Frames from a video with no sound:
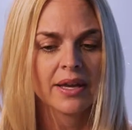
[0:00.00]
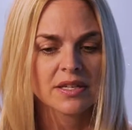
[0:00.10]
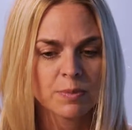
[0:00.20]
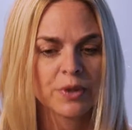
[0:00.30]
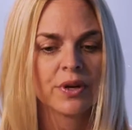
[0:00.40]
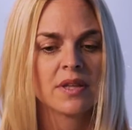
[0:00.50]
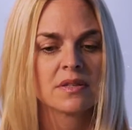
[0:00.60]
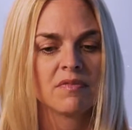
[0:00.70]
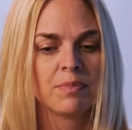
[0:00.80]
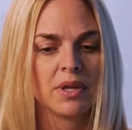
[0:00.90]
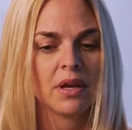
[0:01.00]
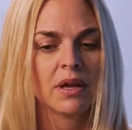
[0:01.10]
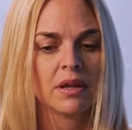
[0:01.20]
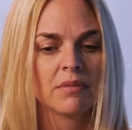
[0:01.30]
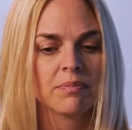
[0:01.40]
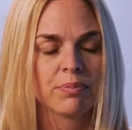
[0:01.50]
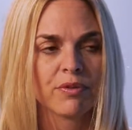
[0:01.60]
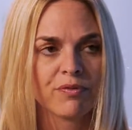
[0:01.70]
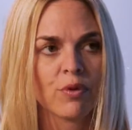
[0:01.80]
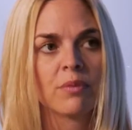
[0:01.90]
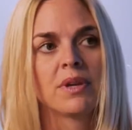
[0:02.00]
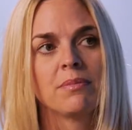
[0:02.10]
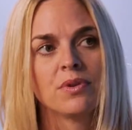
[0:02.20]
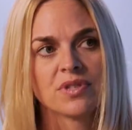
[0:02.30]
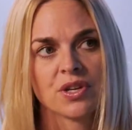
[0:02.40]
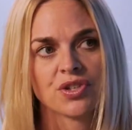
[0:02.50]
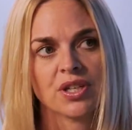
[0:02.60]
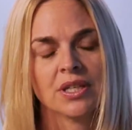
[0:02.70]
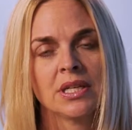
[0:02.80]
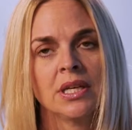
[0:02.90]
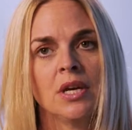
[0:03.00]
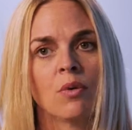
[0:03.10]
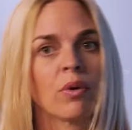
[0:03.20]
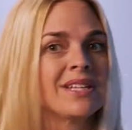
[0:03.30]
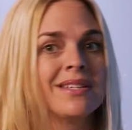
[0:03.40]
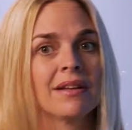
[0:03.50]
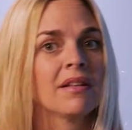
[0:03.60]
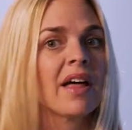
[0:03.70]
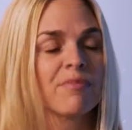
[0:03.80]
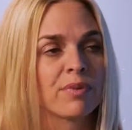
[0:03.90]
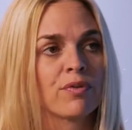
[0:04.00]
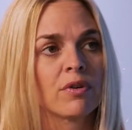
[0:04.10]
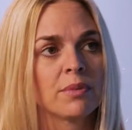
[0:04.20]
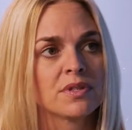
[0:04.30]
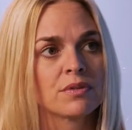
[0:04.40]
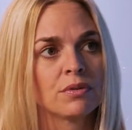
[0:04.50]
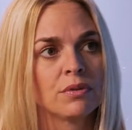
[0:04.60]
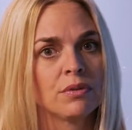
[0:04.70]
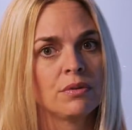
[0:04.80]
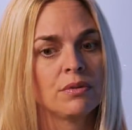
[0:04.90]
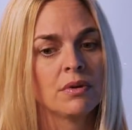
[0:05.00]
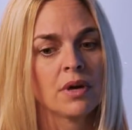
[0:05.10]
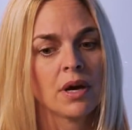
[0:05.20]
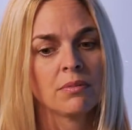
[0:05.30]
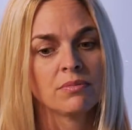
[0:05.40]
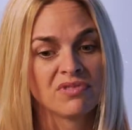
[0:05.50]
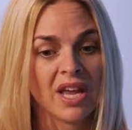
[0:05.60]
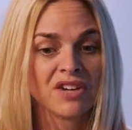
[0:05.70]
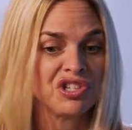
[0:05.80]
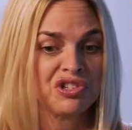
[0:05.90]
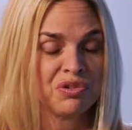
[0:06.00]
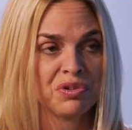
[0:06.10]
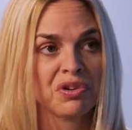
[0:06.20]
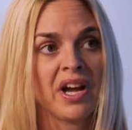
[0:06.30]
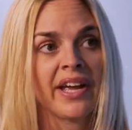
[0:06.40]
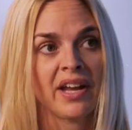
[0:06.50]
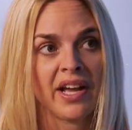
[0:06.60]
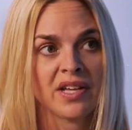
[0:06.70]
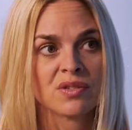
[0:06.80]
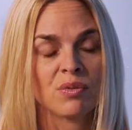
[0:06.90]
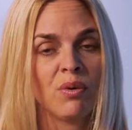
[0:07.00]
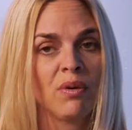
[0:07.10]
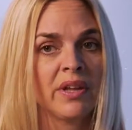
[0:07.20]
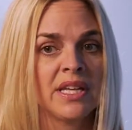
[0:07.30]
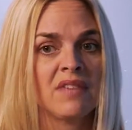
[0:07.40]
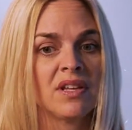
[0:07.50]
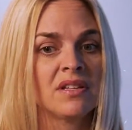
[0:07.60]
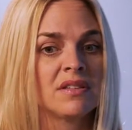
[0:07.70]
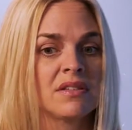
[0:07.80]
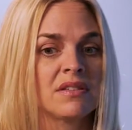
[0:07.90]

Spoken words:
experience of being a performing musician, where I did a lot of performance through actually junior high and high school, and even